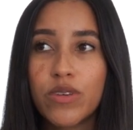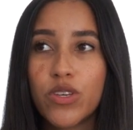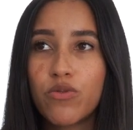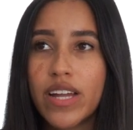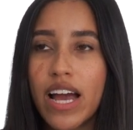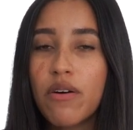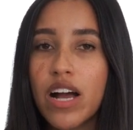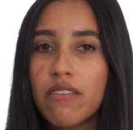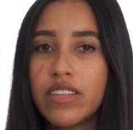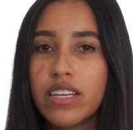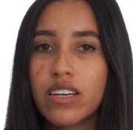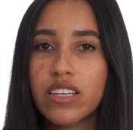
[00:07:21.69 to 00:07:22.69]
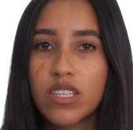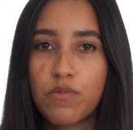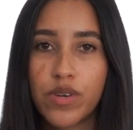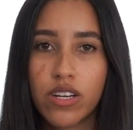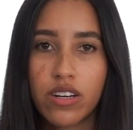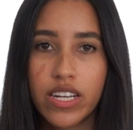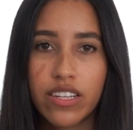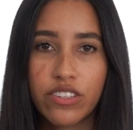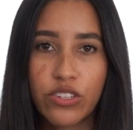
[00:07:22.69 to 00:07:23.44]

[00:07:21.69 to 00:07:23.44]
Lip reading: you now have the experience